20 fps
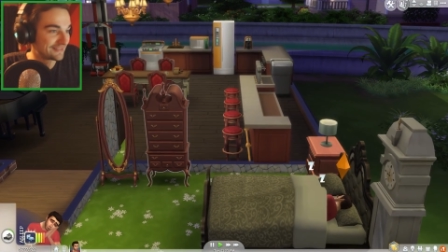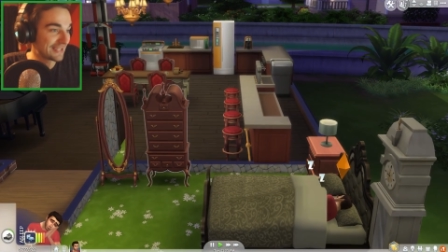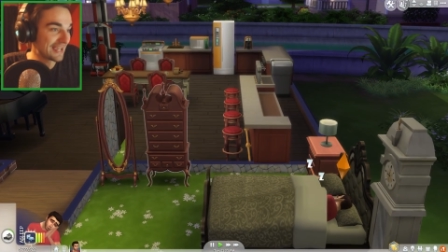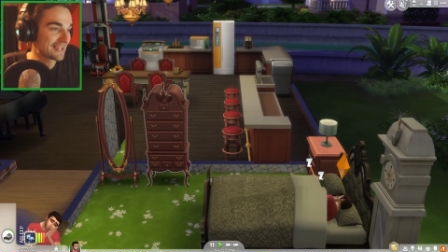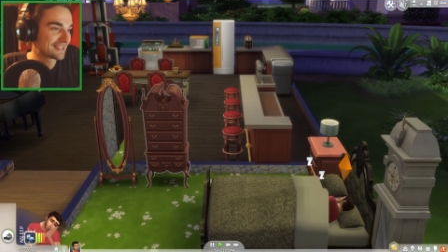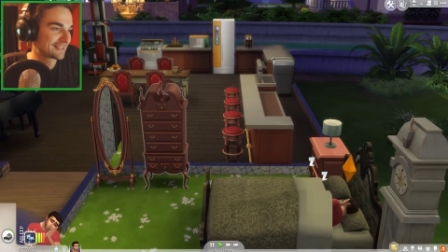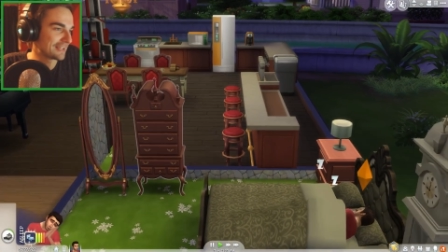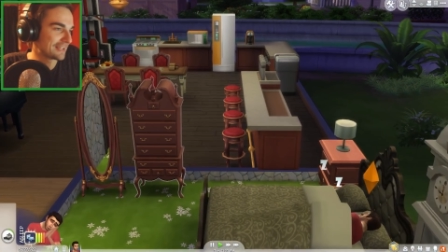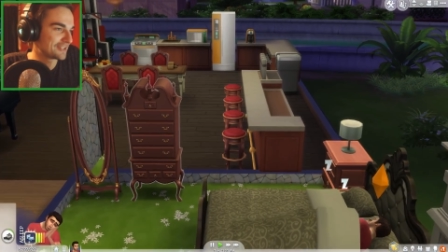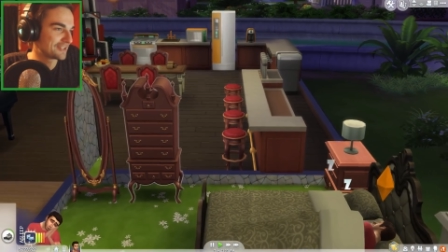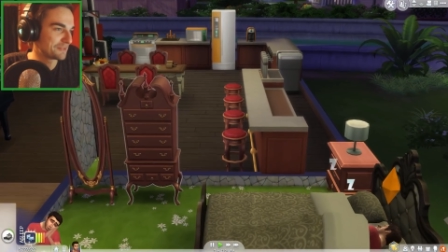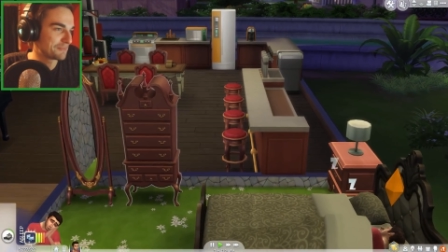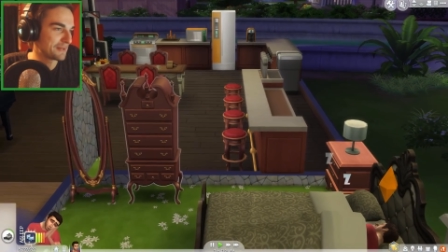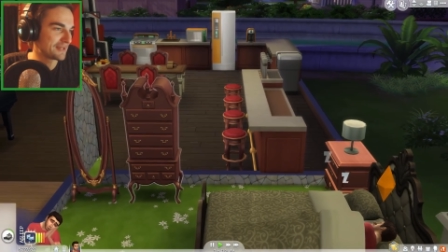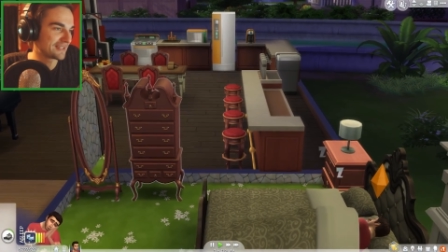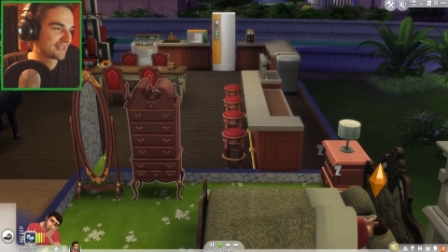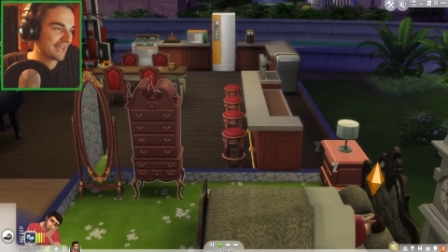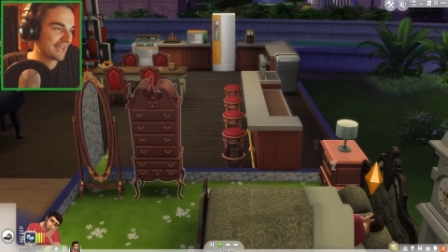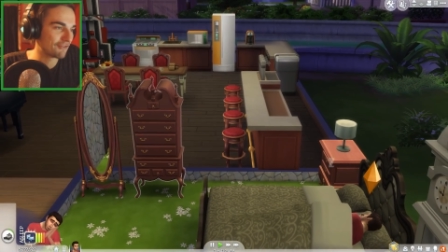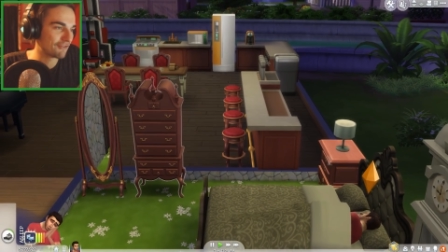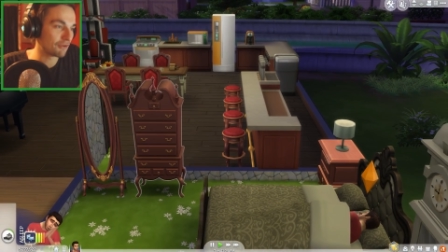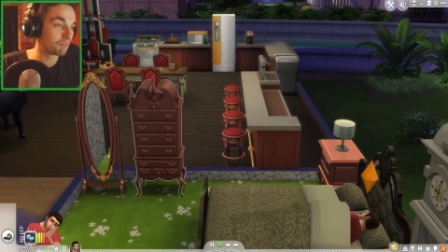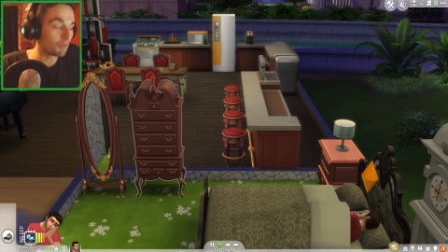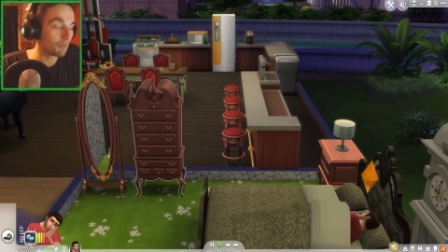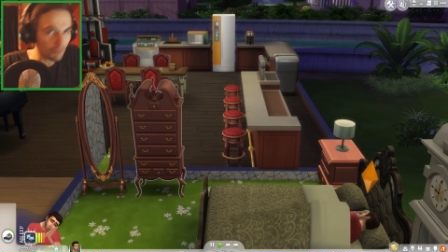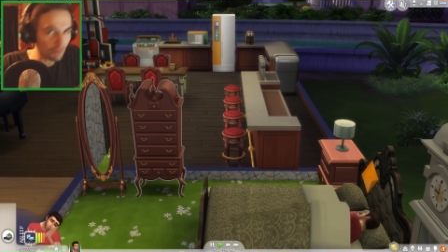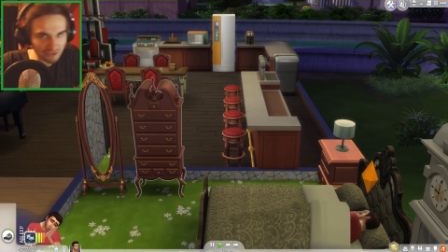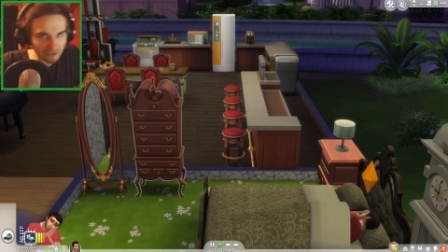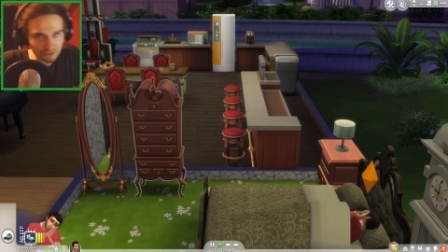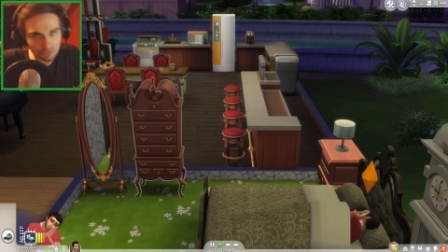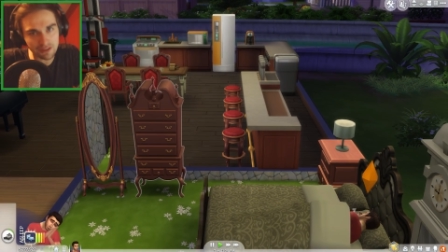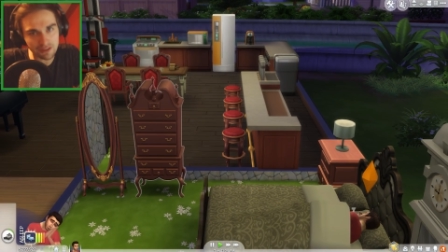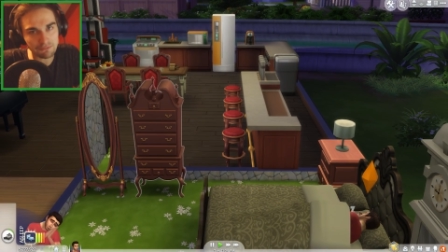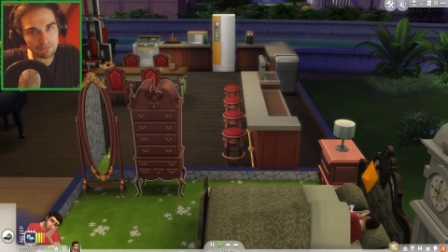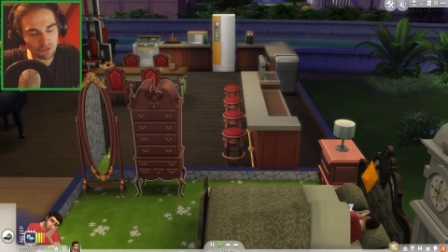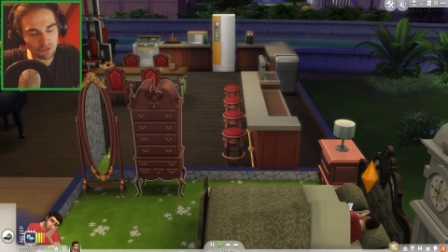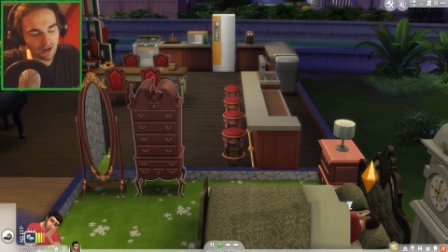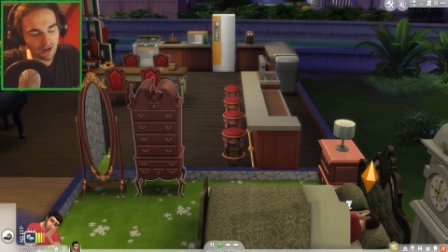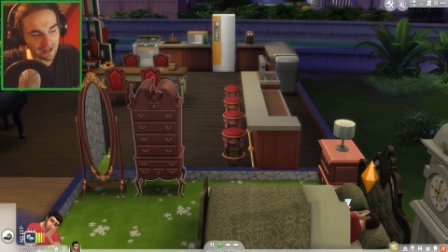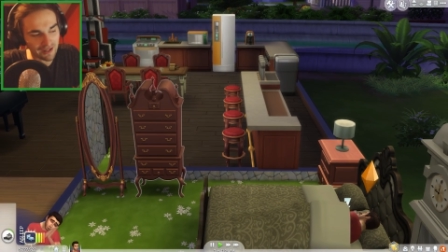destined to be together, but we'll still
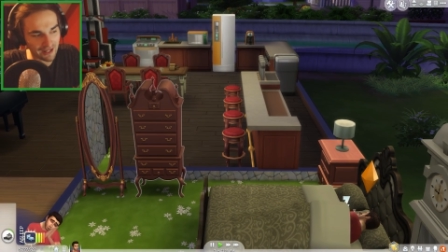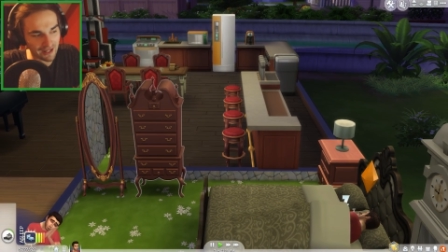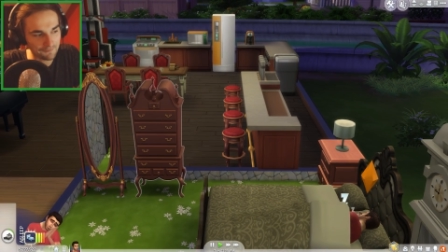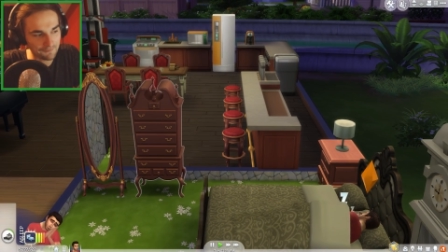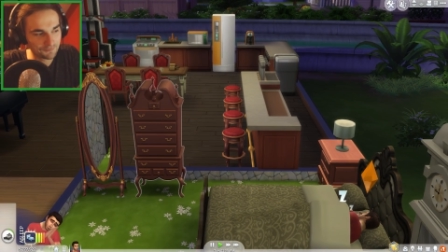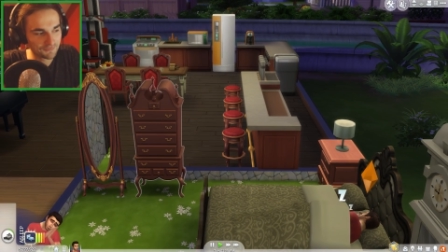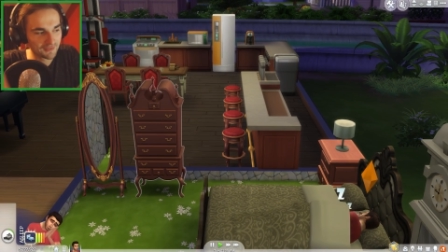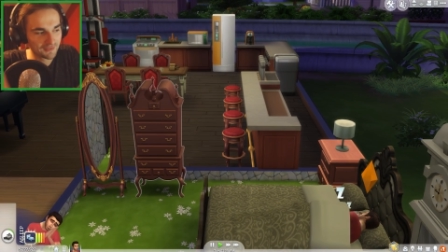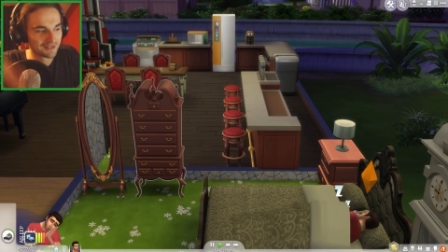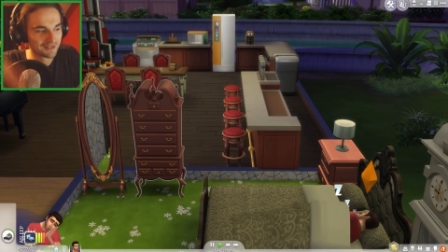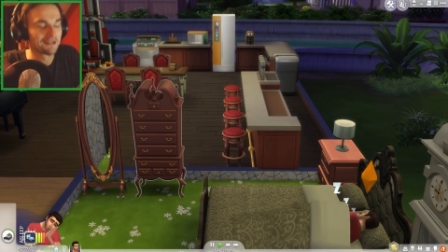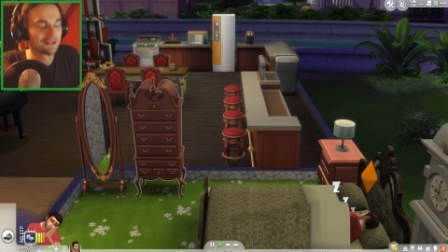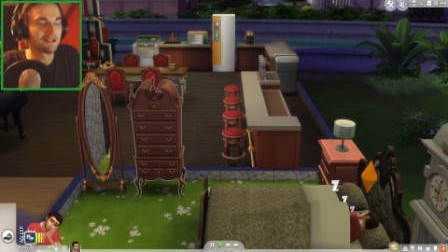keep trying.